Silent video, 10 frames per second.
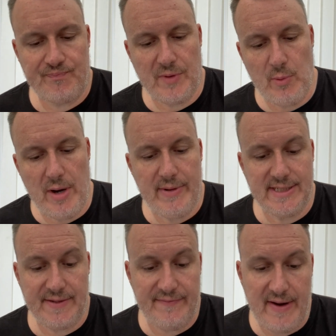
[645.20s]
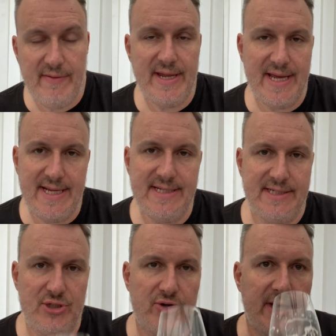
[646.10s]
well it's a very
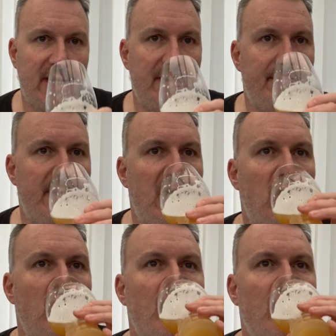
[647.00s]
easy drinking beer